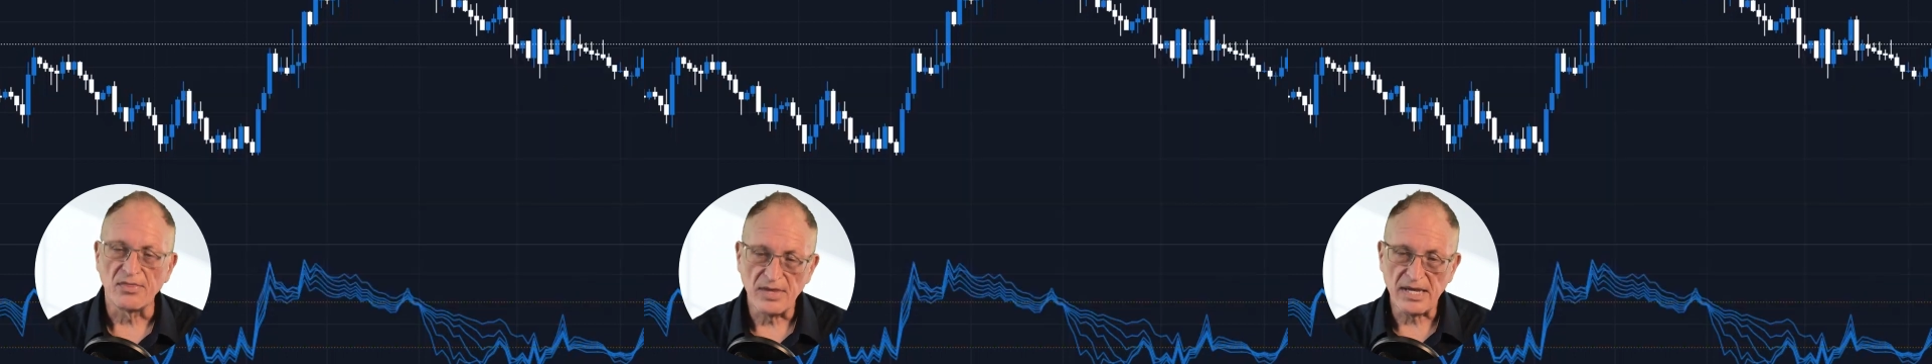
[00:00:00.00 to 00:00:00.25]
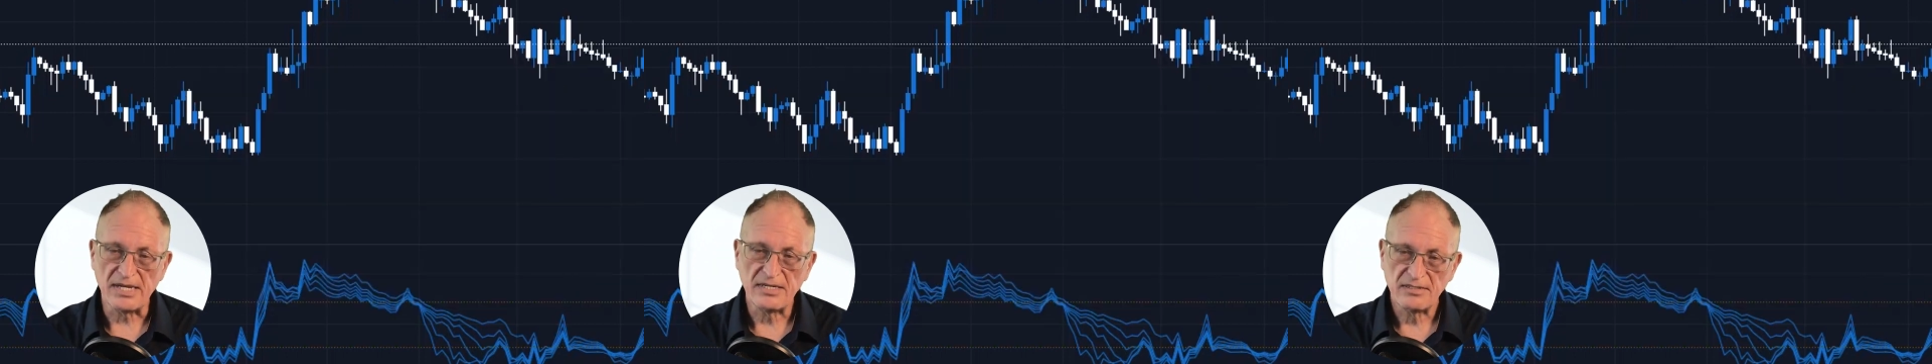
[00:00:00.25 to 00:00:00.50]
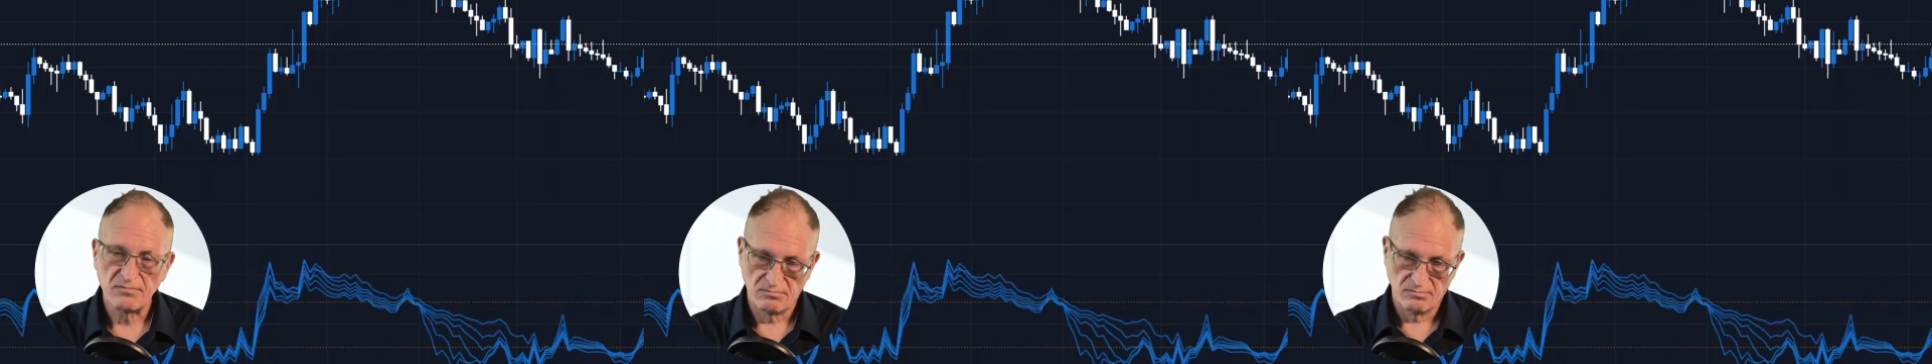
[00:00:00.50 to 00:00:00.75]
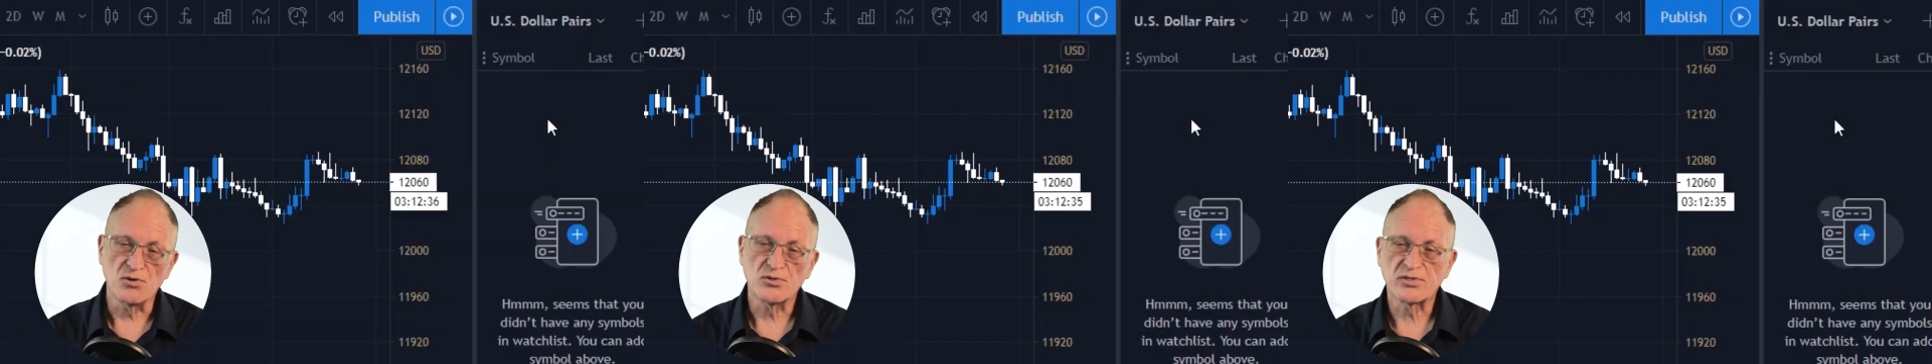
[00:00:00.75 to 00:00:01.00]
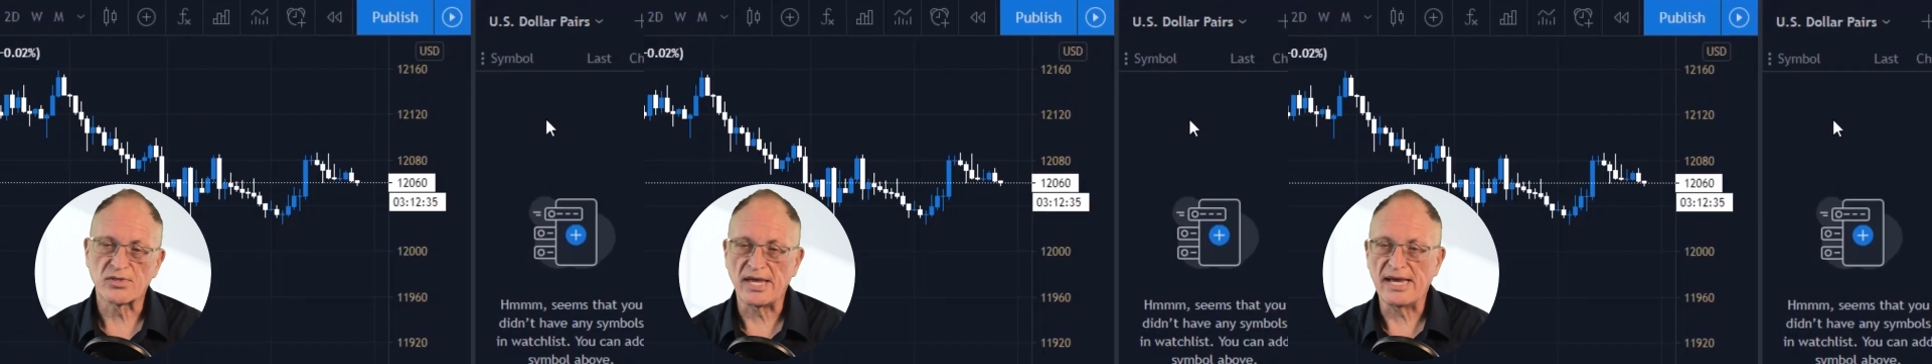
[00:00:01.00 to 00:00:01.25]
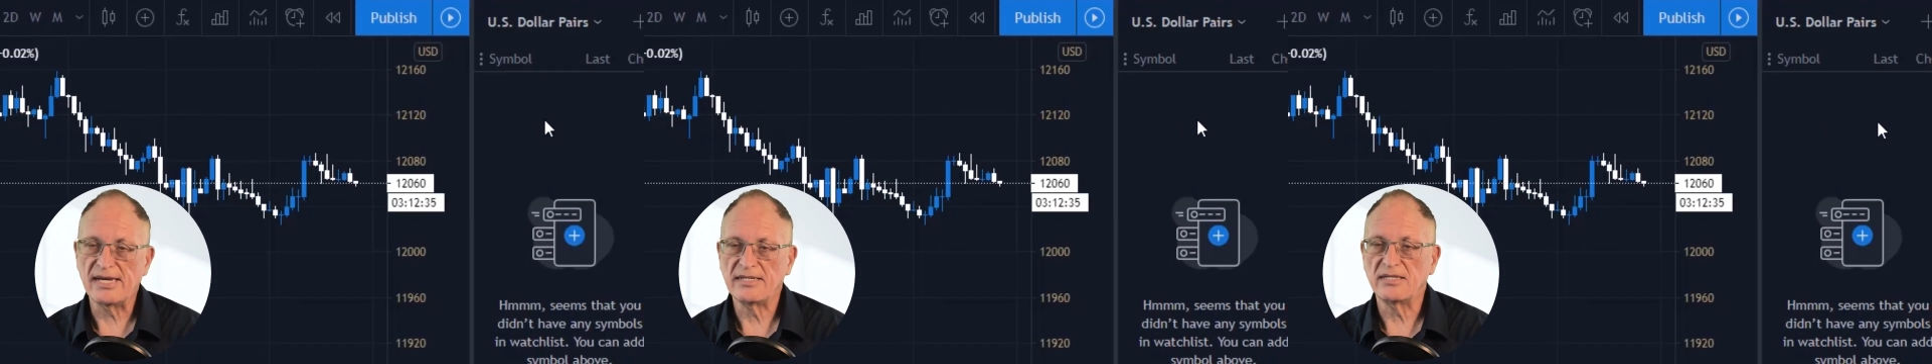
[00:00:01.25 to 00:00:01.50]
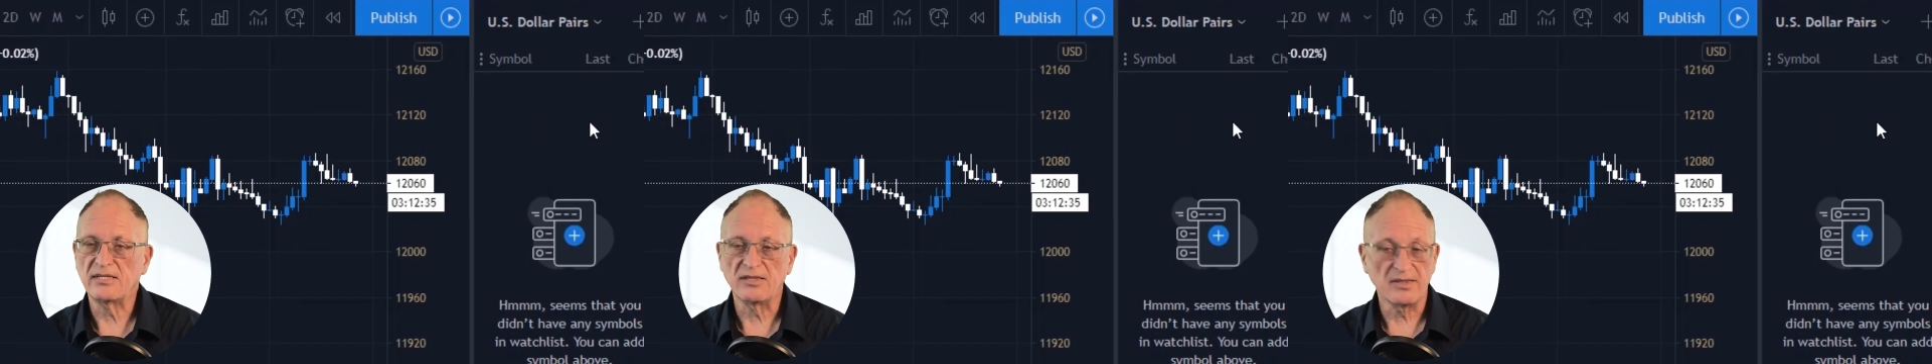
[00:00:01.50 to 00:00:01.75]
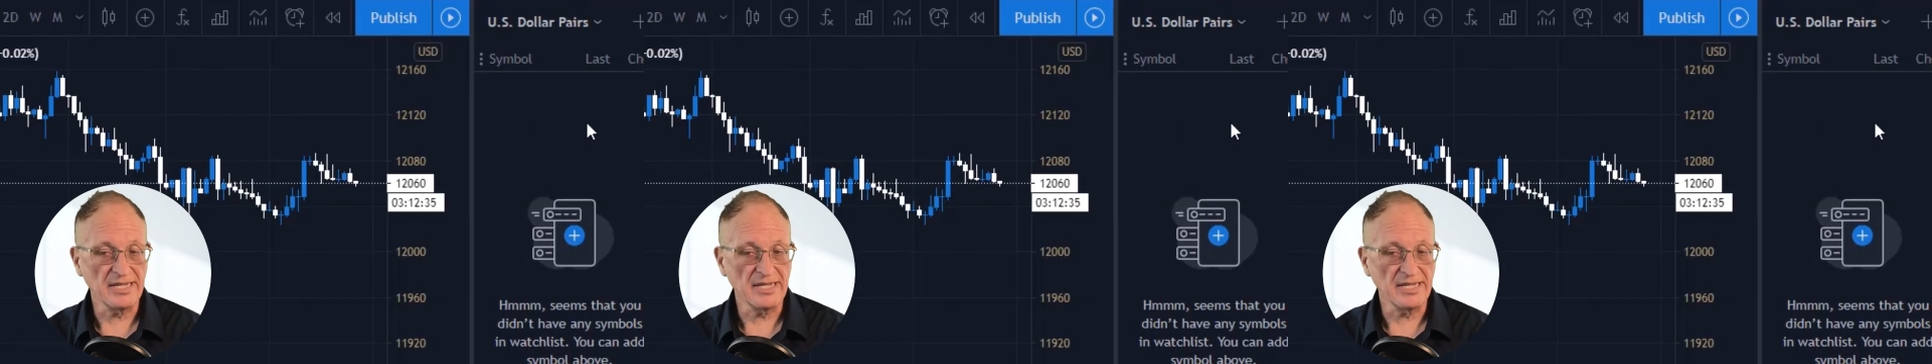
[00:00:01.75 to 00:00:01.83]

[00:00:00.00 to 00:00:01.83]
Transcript: and then here's that